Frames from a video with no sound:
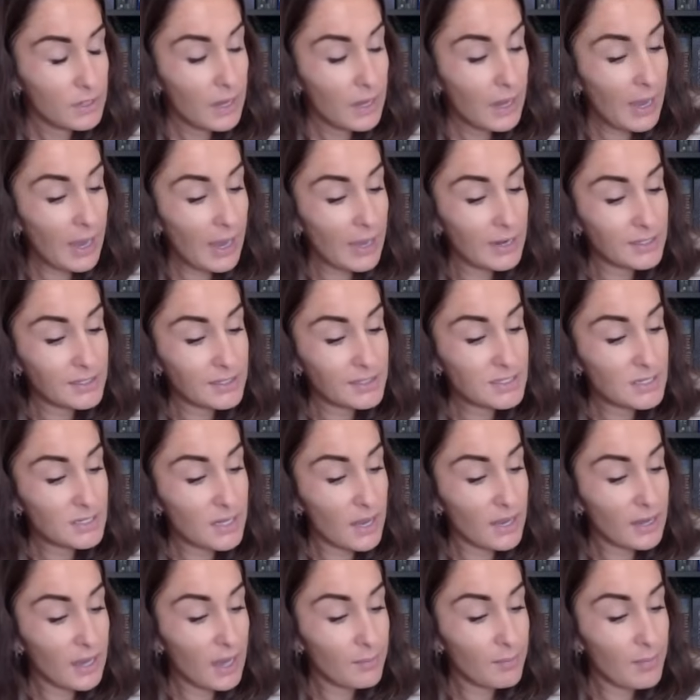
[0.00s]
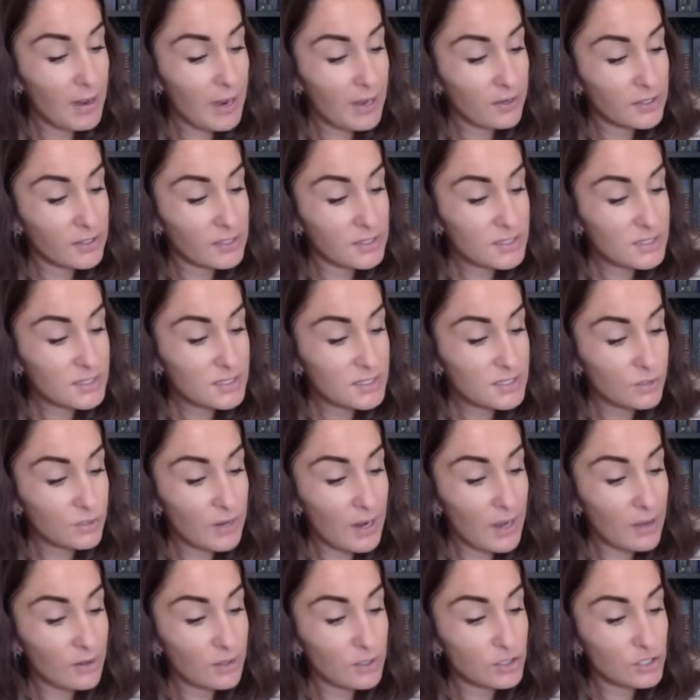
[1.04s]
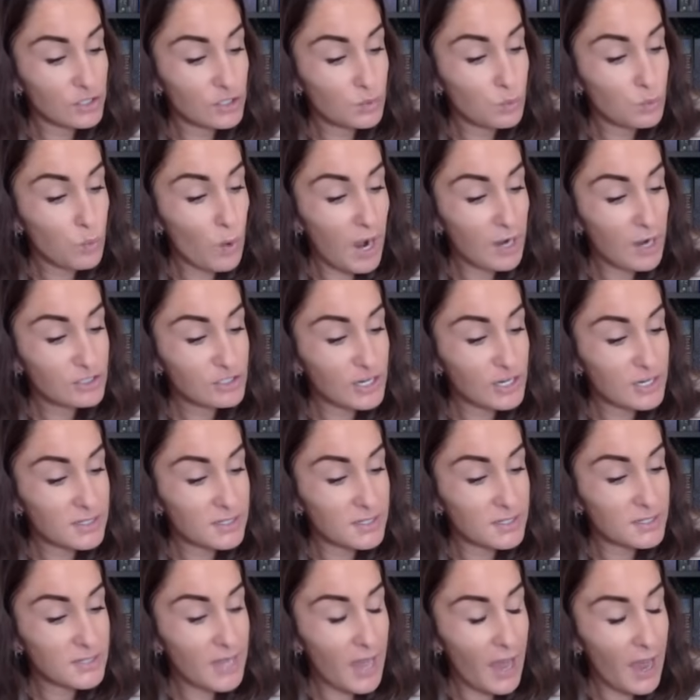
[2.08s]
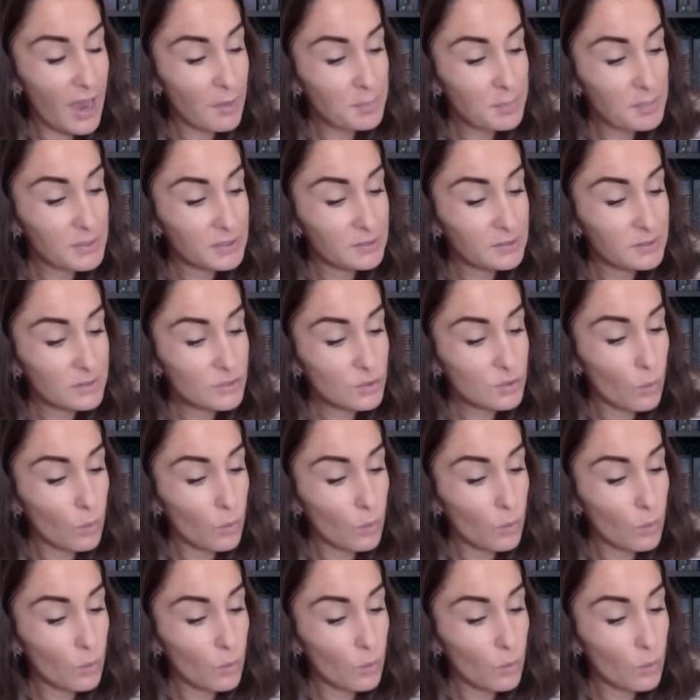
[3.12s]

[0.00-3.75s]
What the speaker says: And it's like, am I going to sit around and just watch as this happens,